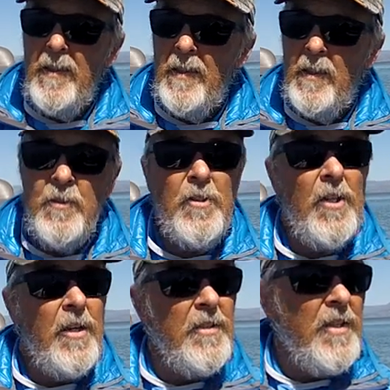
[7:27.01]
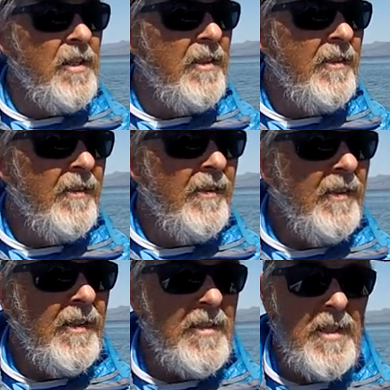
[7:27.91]
It's just,
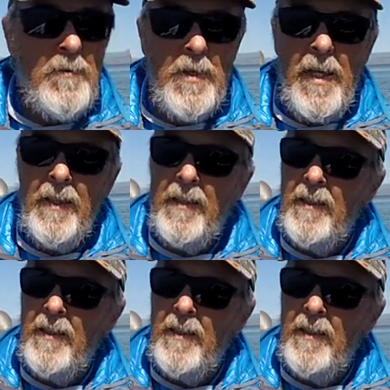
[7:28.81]
it seems like,